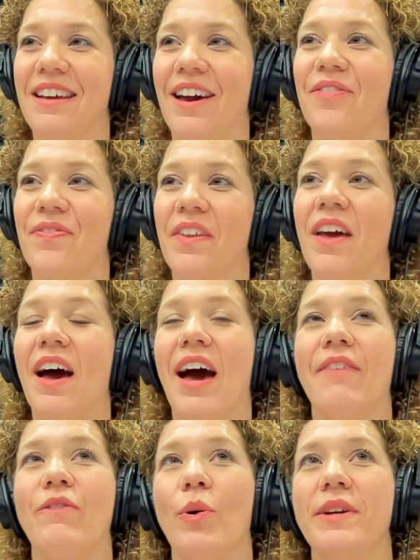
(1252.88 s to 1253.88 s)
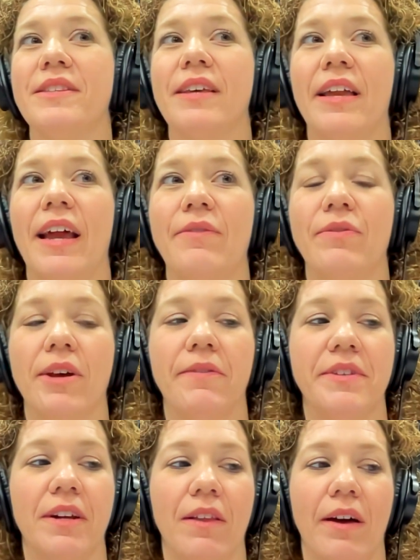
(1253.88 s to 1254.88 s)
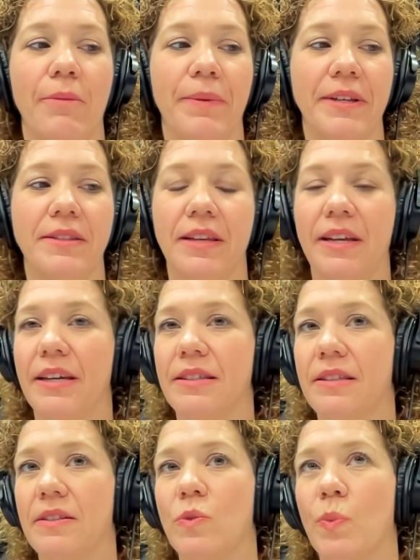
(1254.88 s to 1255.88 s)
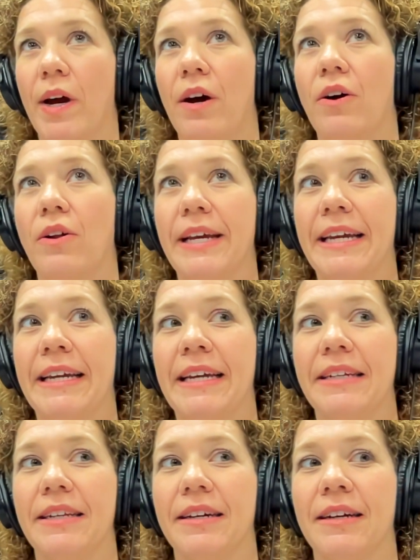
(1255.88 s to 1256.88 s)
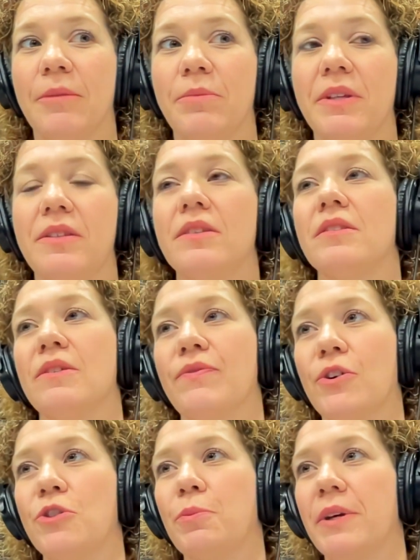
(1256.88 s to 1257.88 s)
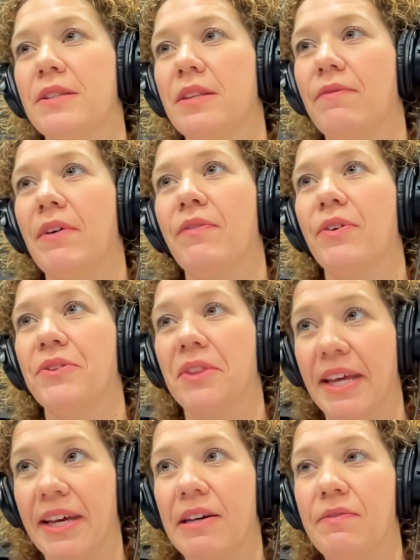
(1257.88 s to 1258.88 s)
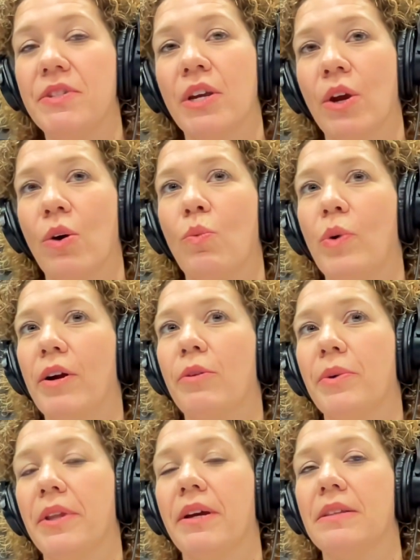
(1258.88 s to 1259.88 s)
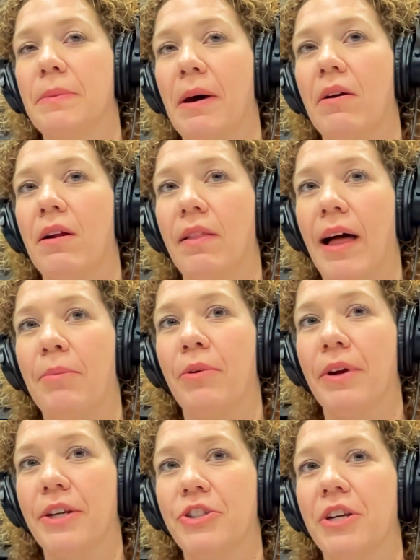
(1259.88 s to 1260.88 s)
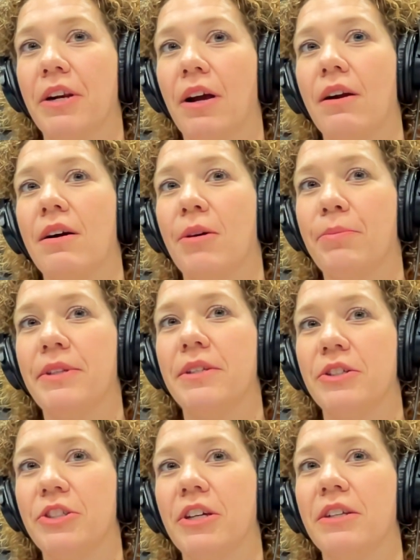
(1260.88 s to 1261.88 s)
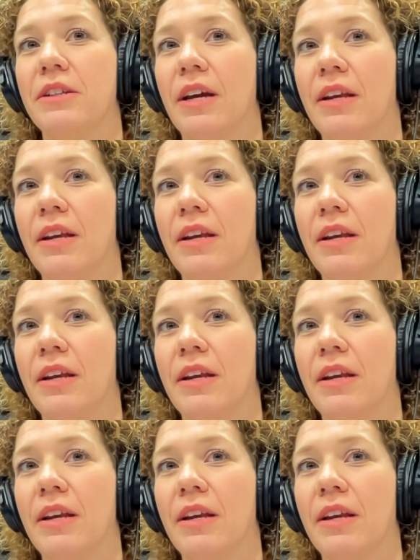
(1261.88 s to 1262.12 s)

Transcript: Yeah. I've always said I've lived in a lot of big cities as well, and this is the first place I've ever lived where it really is about collaboration and not competition.